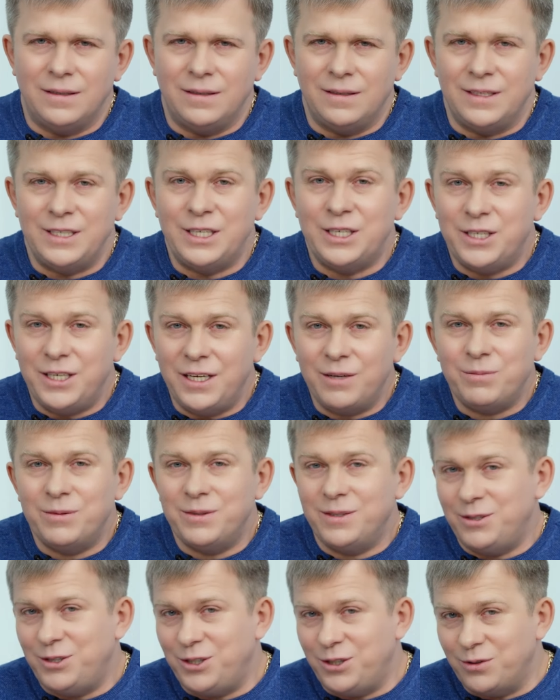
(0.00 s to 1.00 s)
with
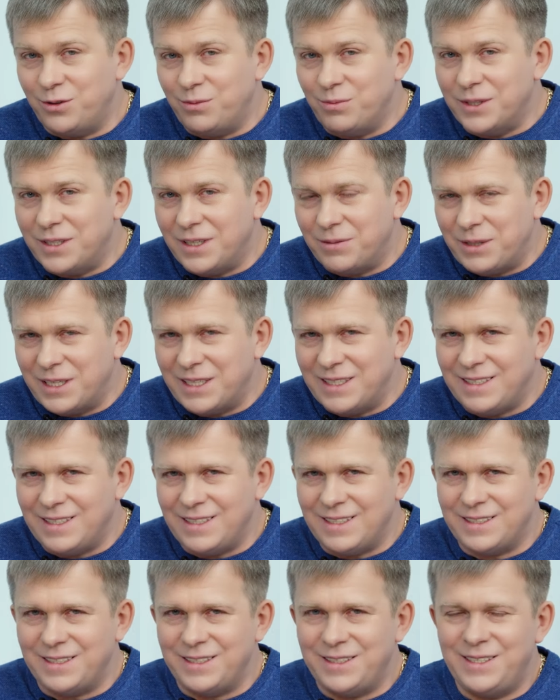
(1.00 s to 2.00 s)
not what we would like
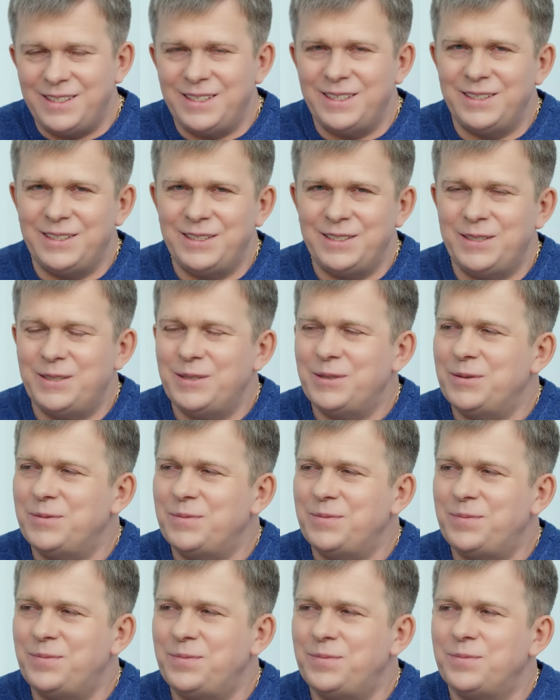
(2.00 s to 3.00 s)
it to be filled
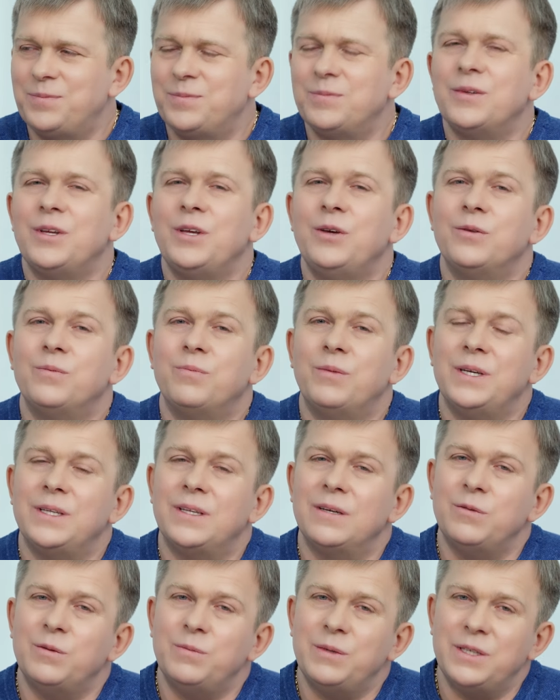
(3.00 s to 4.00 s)
with.
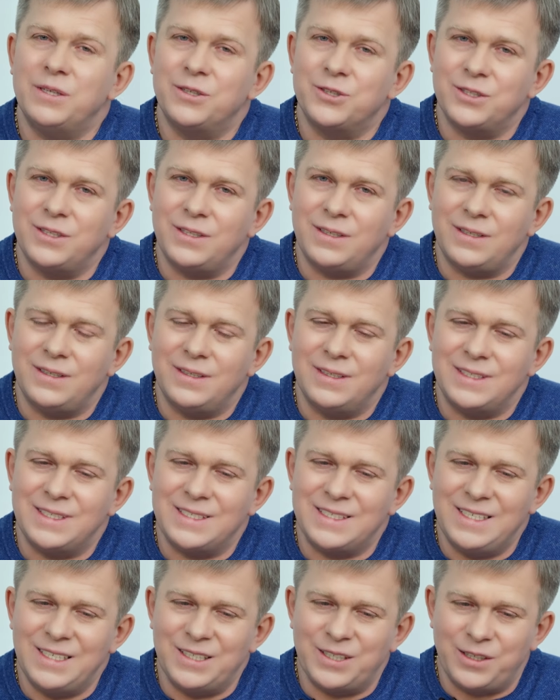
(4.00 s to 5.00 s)
Therefore, we must do
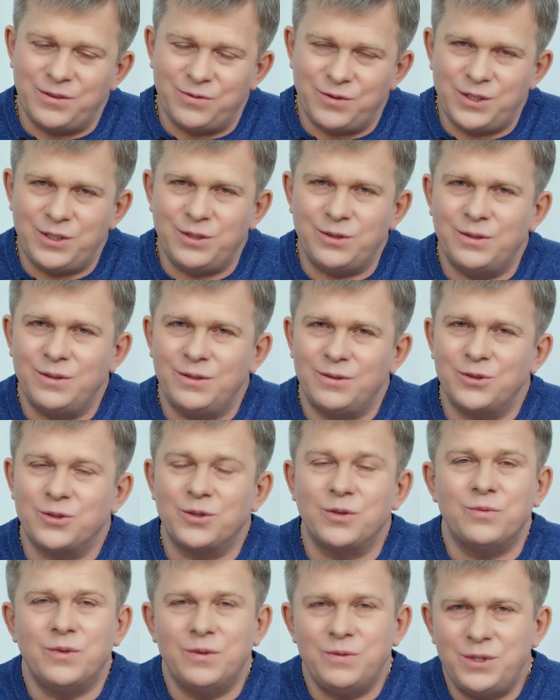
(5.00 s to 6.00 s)
our best
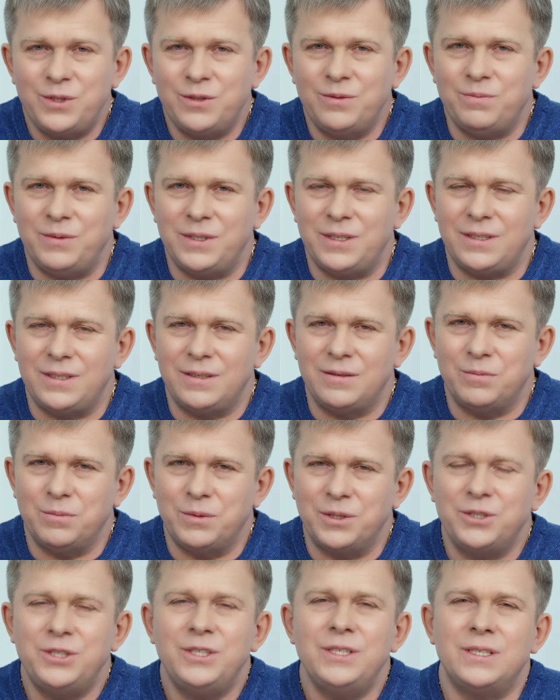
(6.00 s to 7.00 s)
to ensure
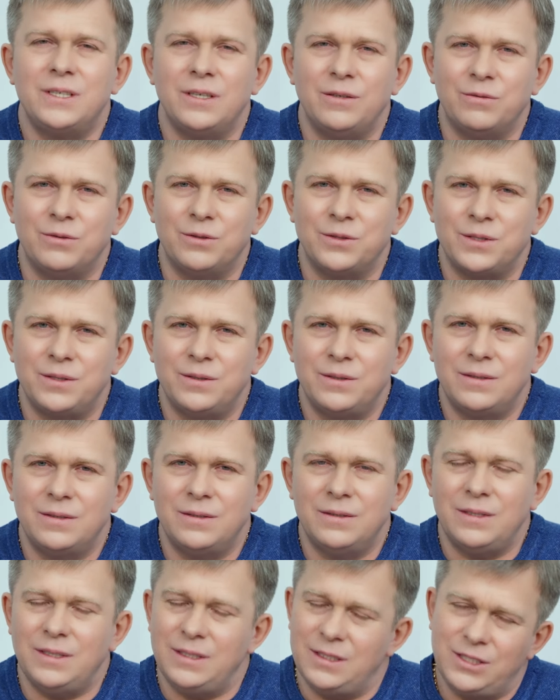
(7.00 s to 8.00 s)
that fresh air
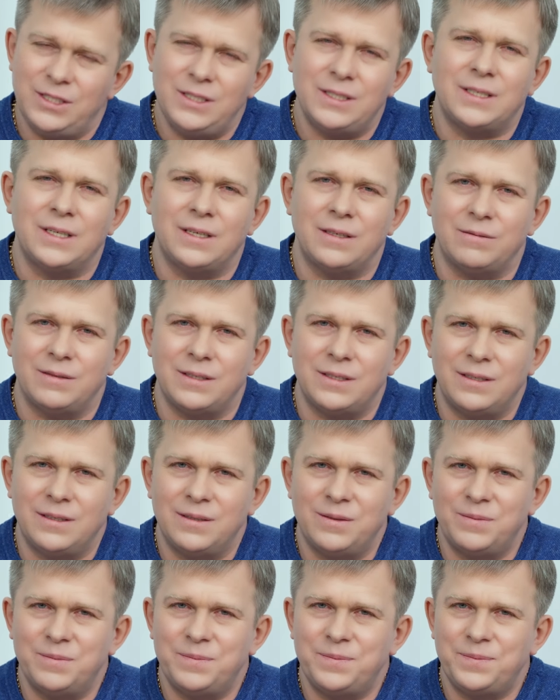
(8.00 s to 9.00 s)
and clear water,
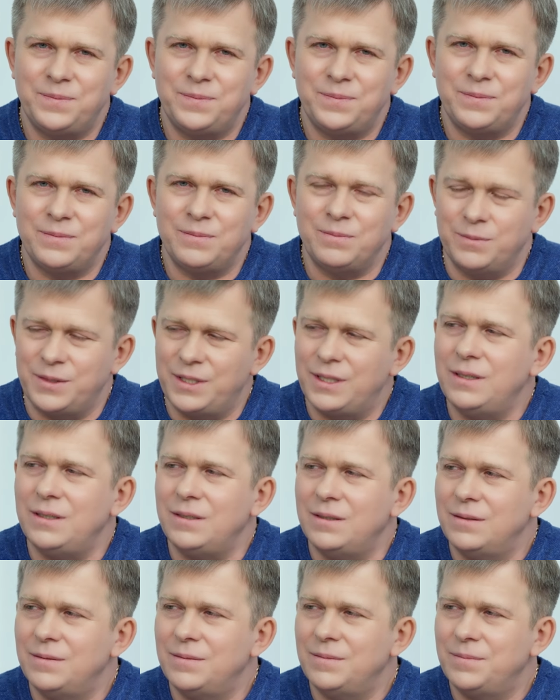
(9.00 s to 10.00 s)
accessible to
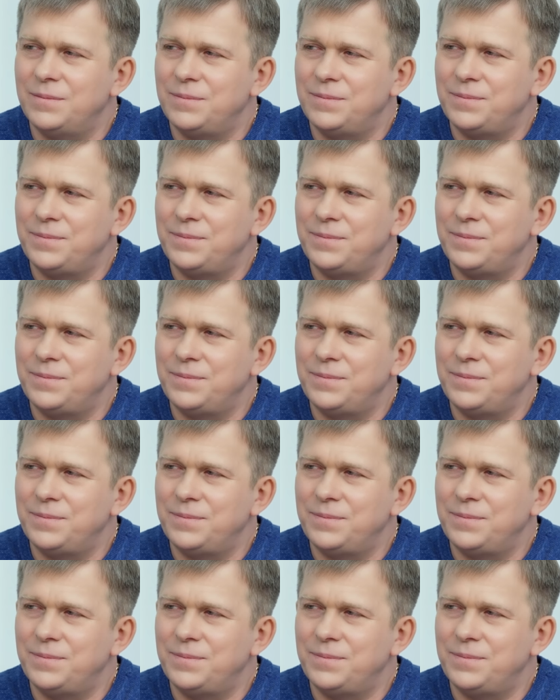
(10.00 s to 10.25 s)
everyone,